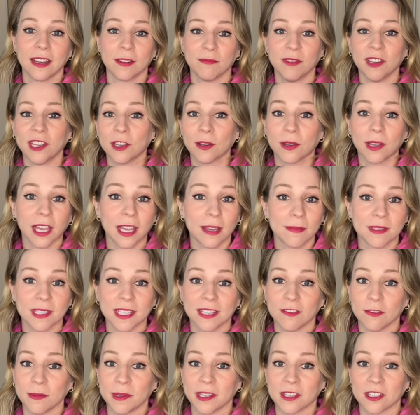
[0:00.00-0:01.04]
Video games
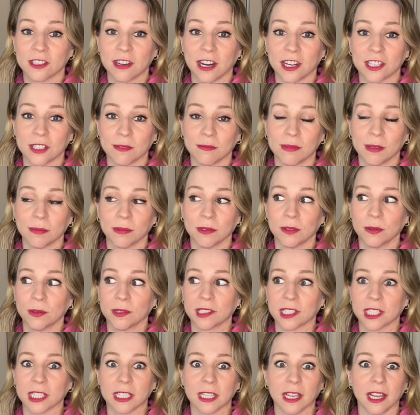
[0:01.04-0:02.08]
can be a distraction. People who are
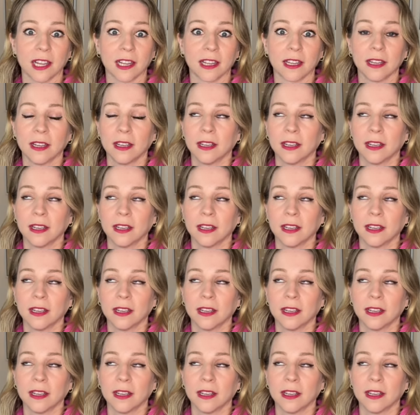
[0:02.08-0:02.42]
just like,